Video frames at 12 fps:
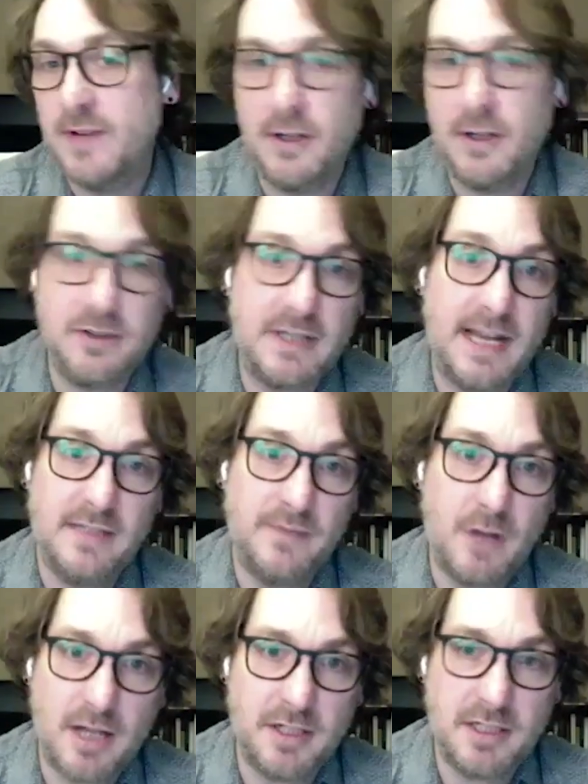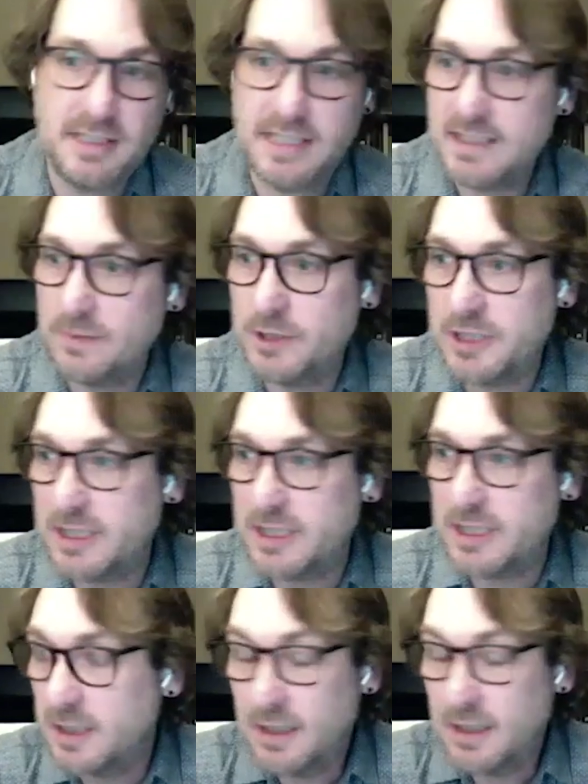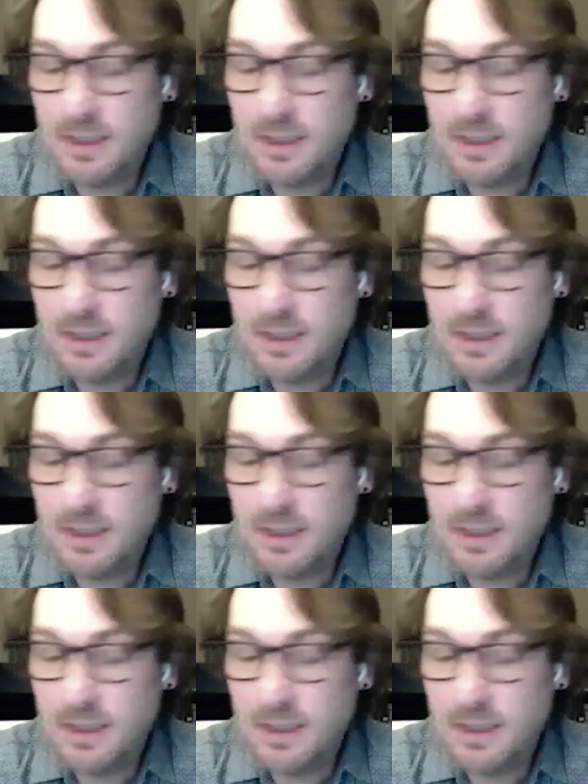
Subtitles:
and neuroscience of consciousness, which is